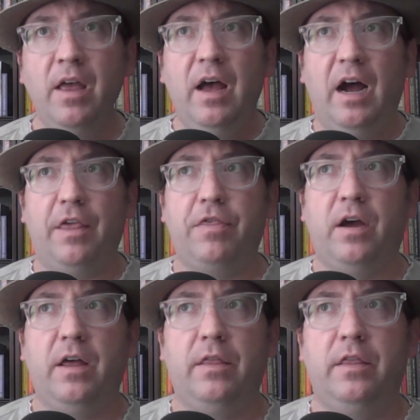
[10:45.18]
I
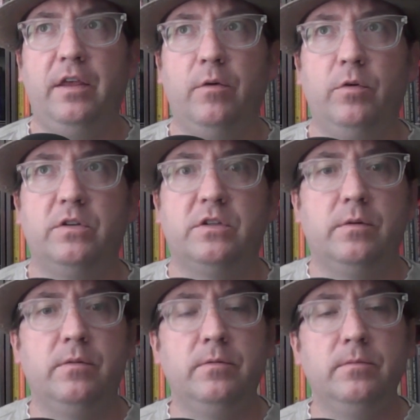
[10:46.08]
thought there was
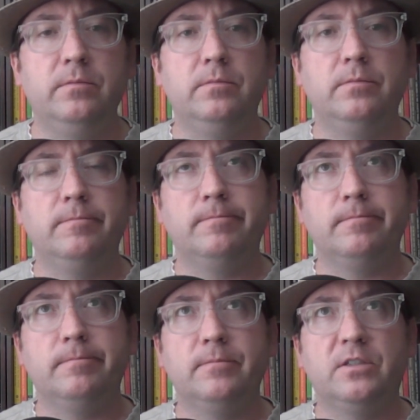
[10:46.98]

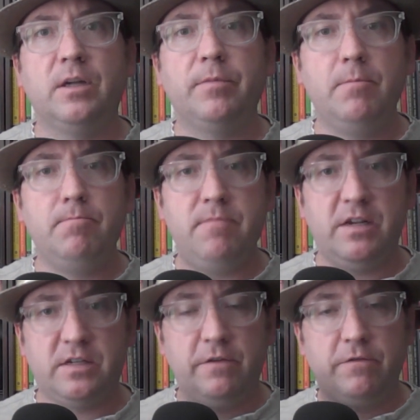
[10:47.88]
something
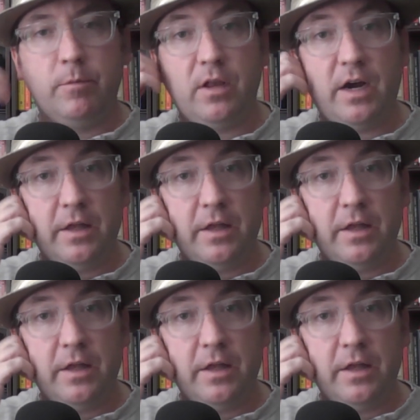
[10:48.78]
missing from a lot